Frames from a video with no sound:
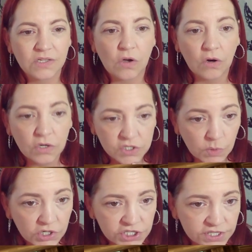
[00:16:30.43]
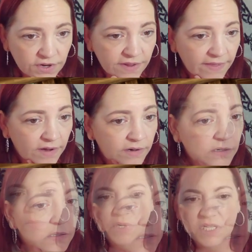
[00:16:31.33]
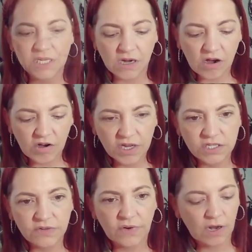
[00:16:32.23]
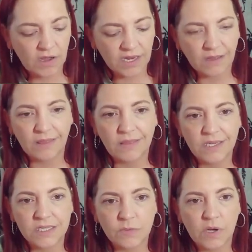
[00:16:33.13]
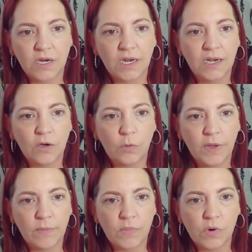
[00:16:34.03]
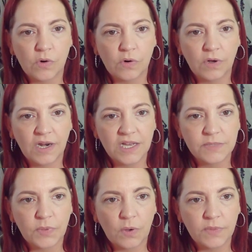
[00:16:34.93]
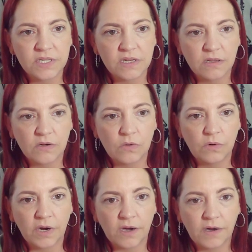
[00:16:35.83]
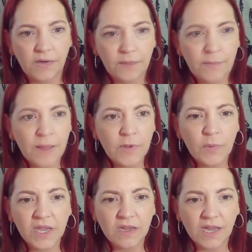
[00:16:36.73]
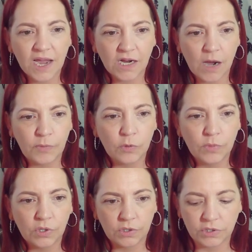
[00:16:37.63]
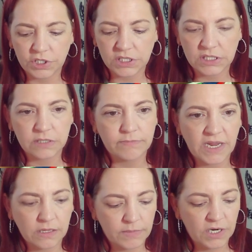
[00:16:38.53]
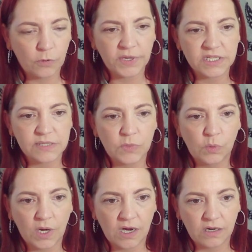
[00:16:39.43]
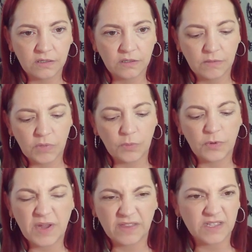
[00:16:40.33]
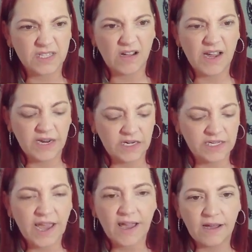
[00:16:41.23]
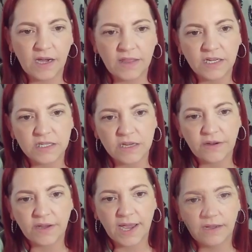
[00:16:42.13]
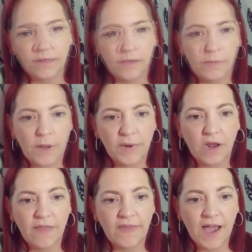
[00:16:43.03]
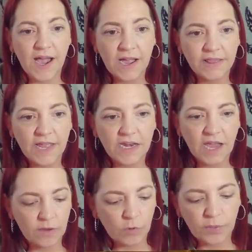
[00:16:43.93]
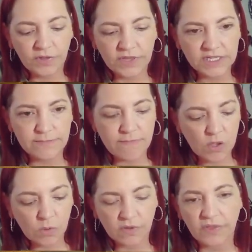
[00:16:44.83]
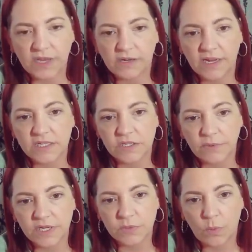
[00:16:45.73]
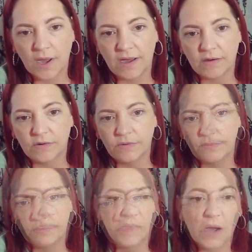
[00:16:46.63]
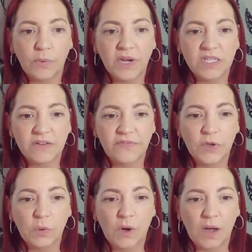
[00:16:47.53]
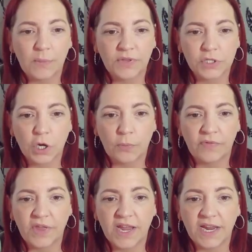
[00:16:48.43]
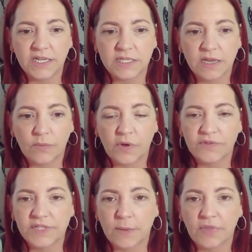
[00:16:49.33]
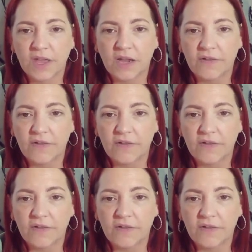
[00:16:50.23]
Got a lot of swatches on it though, because I kind of like this one a little bit more. Let's pop this in the corner. Maybe we can get a couple more, just make them a little bit smaller, pop them either side. Yeah, I think so, yeah. Maybe like that. And then, yeah, we'll put this milk thing next to it as well. Now, we need to fill up the top of these with something.